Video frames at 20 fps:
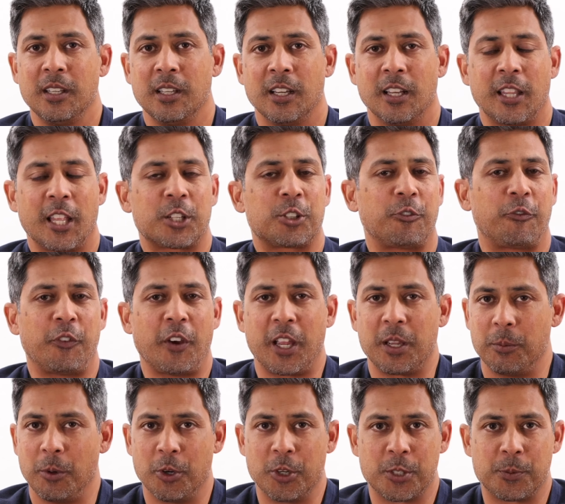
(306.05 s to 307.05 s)
Electrifying
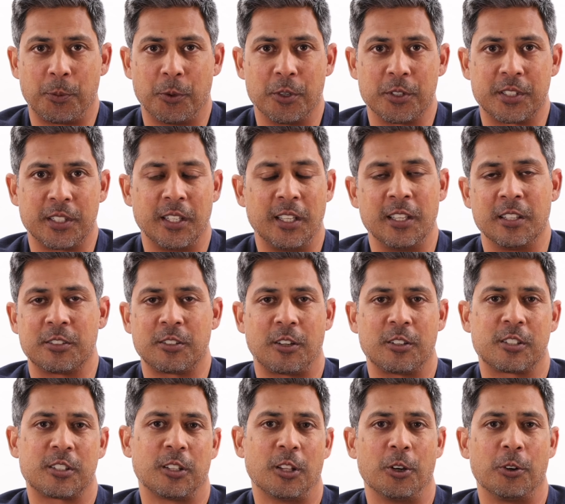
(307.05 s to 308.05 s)
motorsports is our
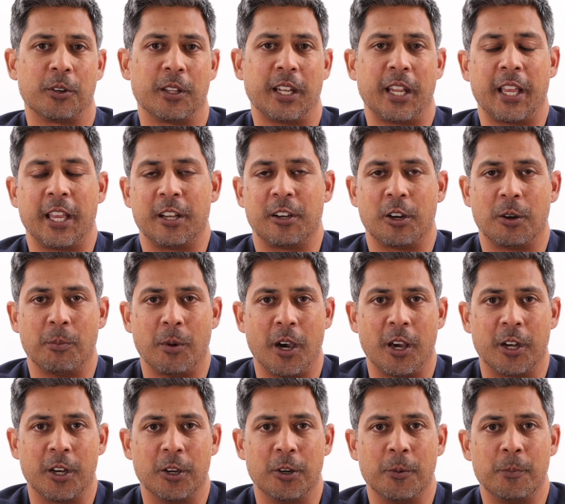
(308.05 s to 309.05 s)
slogan and our
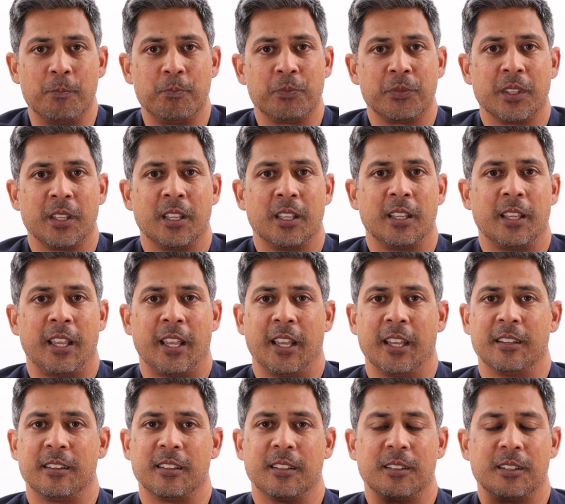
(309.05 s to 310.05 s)
motto.
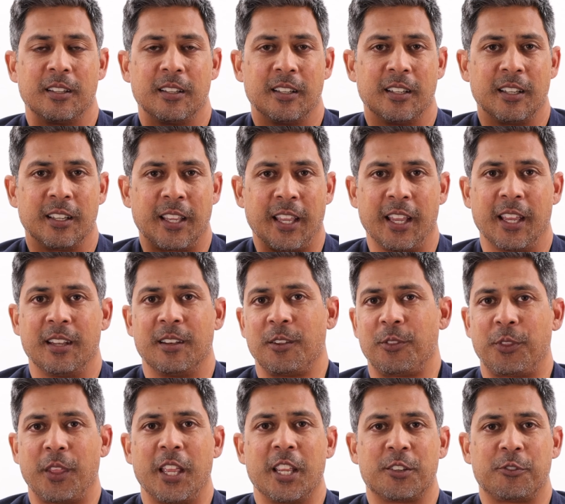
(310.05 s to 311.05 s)
And again,
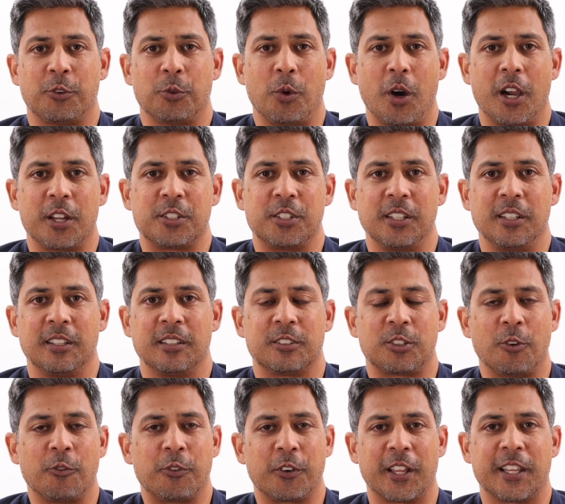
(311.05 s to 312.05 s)
thanks for watching.
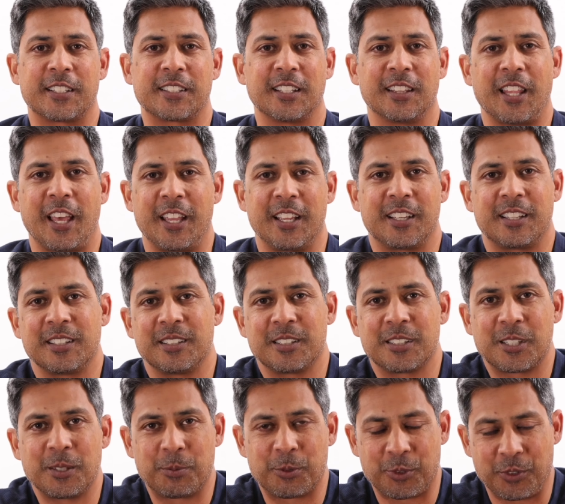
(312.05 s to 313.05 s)
Don't forget to like,
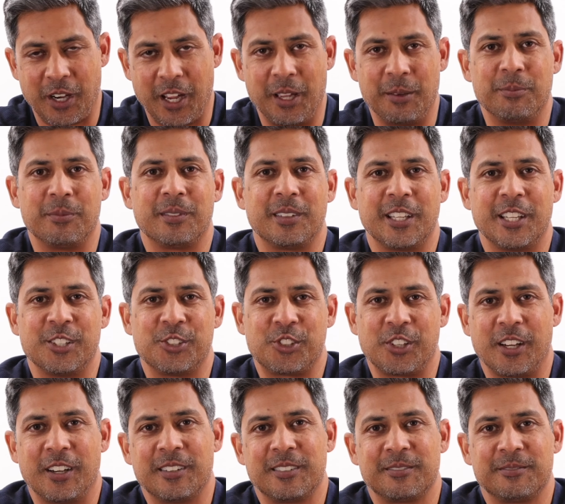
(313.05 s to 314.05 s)
subscribe, and
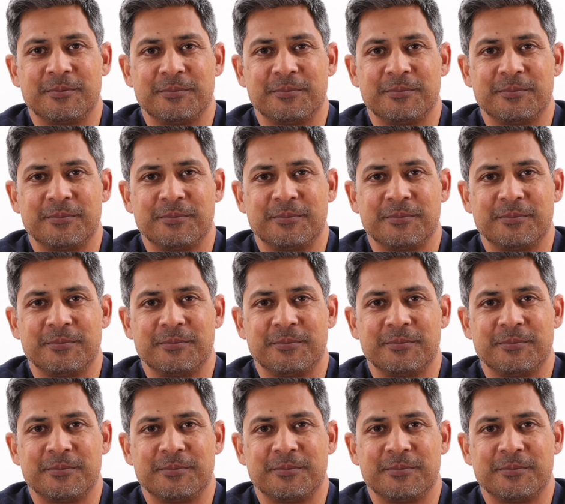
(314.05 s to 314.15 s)
share.